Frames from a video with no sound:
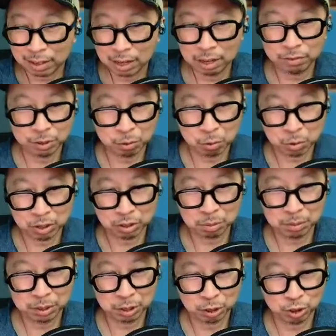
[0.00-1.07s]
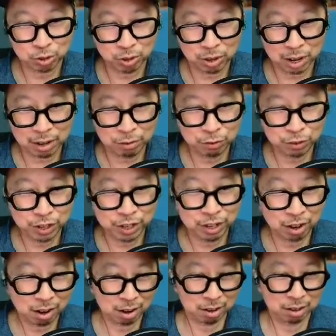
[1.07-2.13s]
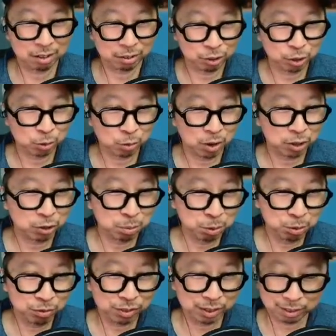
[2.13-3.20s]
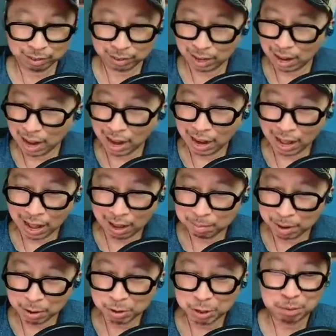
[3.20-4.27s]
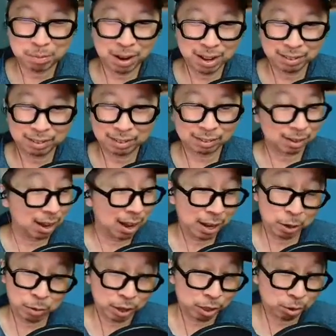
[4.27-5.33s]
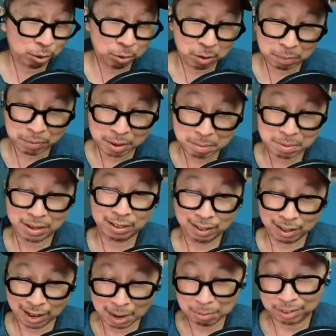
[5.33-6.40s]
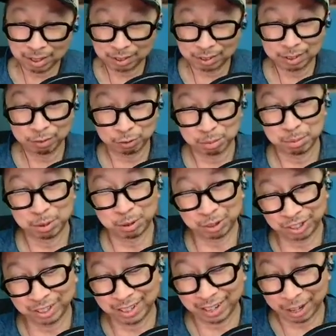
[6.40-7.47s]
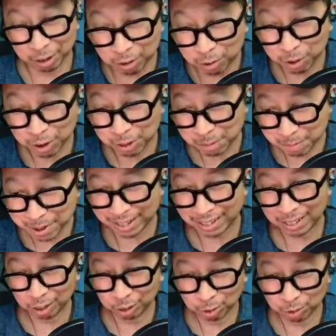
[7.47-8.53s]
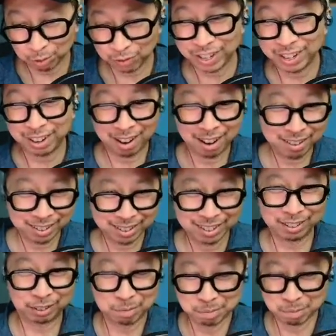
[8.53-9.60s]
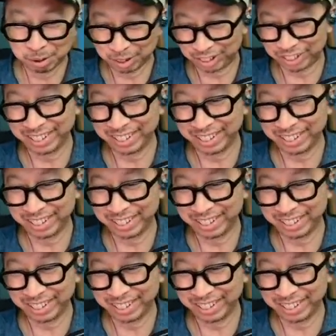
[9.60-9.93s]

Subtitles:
Kevin wants me to try VR to watch movies. And my response is, I don't want to throw up. I mean, I'm sensitive to motion. And I know one of the big deals with VR is motion